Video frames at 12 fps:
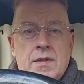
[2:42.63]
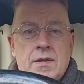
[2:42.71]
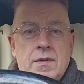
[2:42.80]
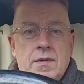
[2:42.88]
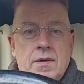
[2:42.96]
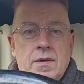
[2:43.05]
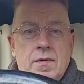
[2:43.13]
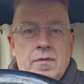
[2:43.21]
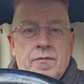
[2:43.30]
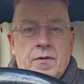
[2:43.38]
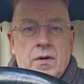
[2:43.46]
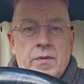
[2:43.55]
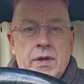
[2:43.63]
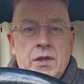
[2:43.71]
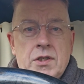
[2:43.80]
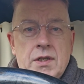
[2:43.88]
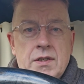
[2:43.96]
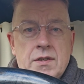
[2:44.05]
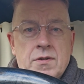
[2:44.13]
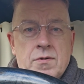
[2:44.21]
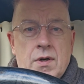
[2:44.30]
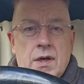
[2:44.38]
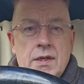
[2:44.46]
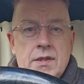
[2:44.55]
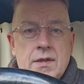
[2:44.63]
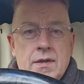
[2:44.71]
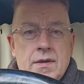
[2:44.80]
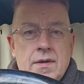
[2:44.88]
to following Jesus Christ,